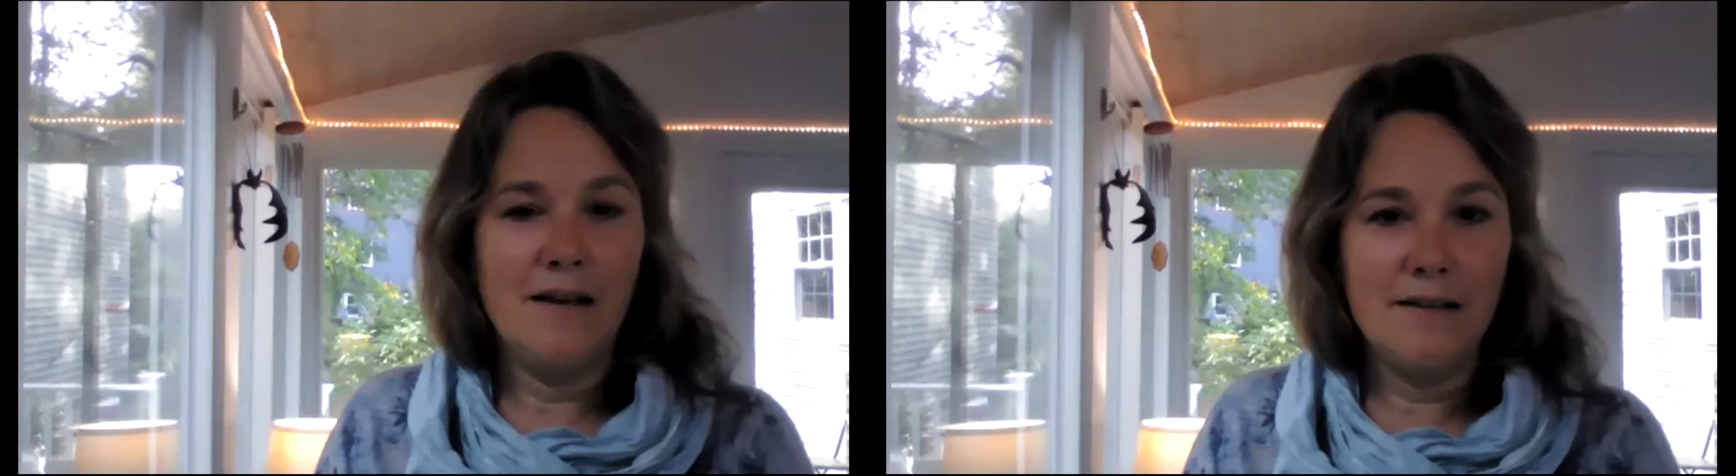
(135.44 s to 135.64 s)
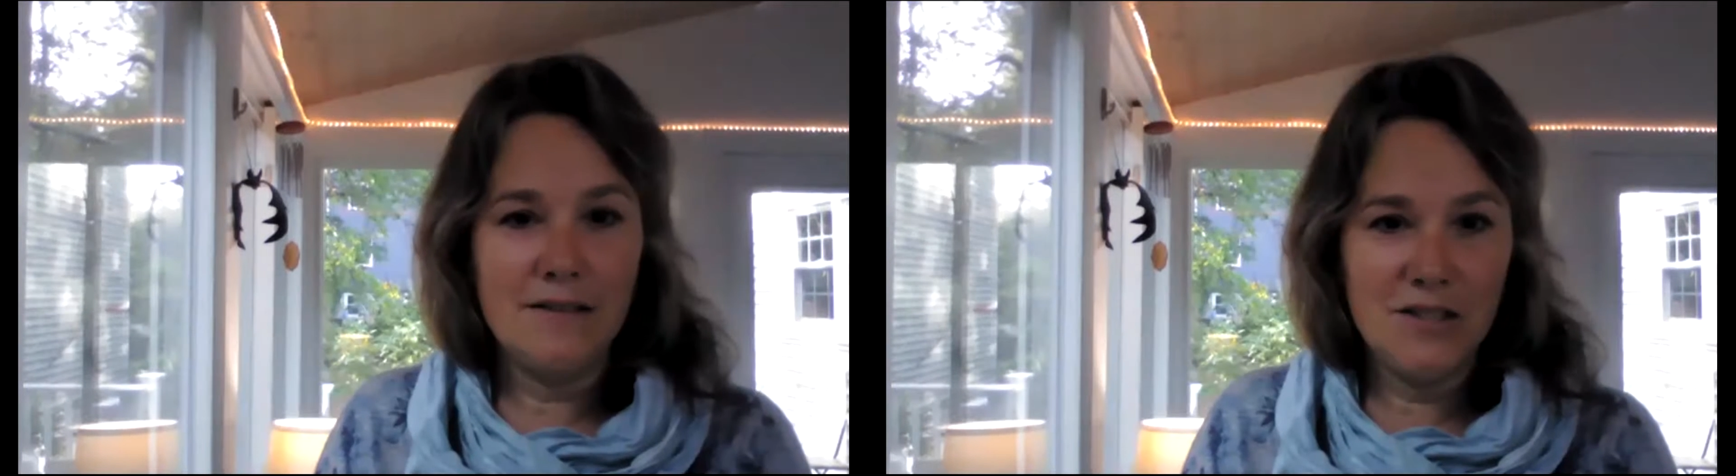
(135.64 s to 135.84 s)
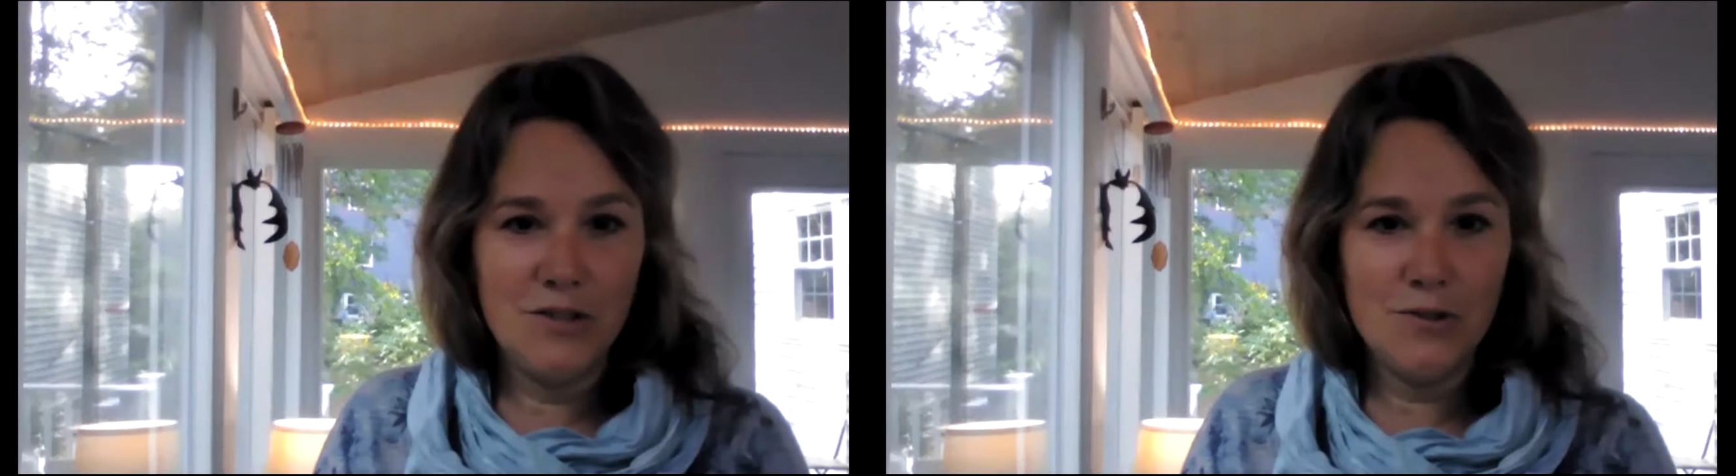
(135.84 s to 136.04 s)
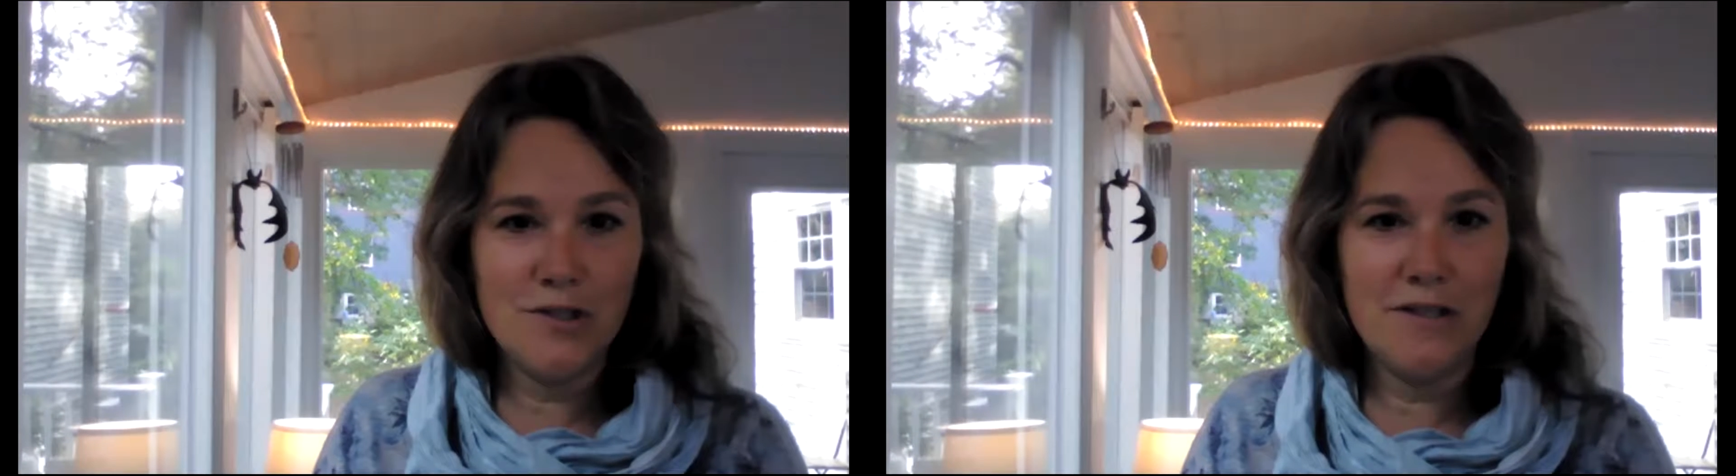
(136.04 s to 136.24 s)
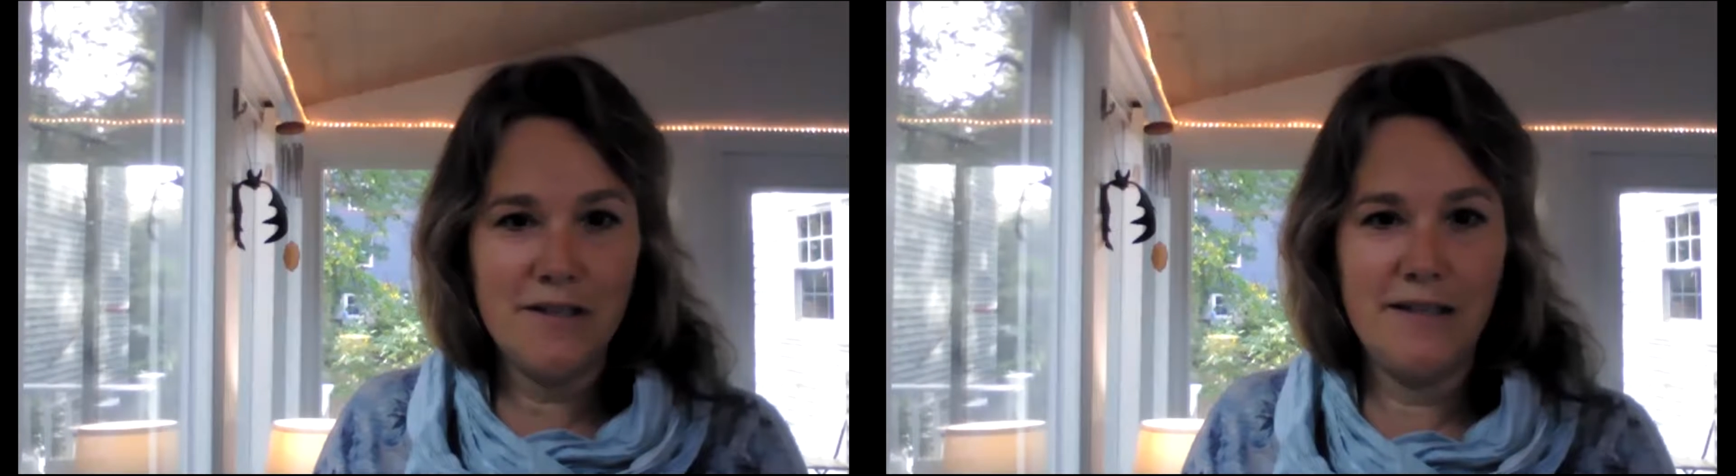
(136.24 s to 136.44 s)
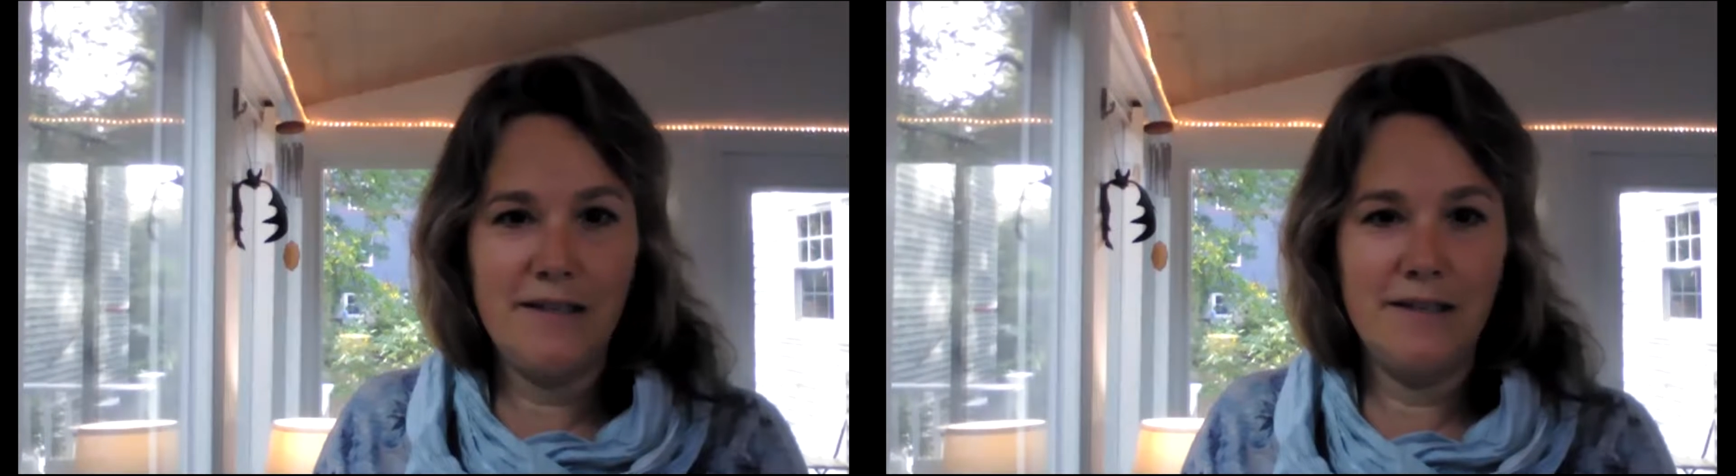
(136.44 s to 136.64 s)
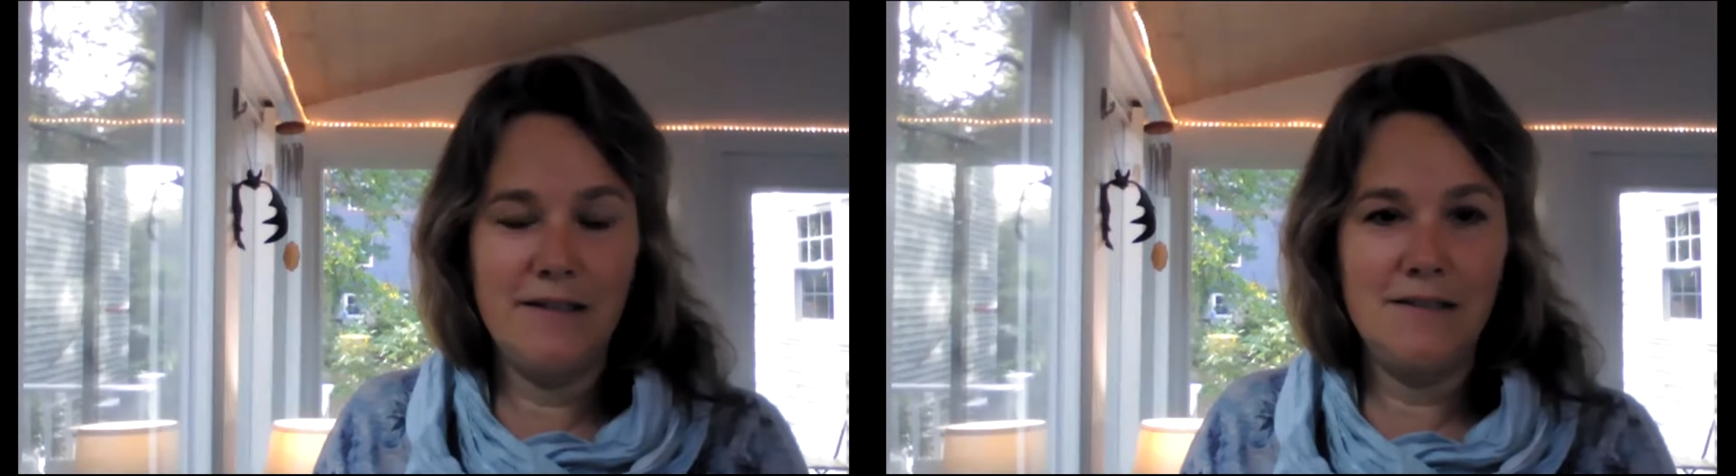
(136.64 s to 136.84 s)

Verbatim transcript: And usually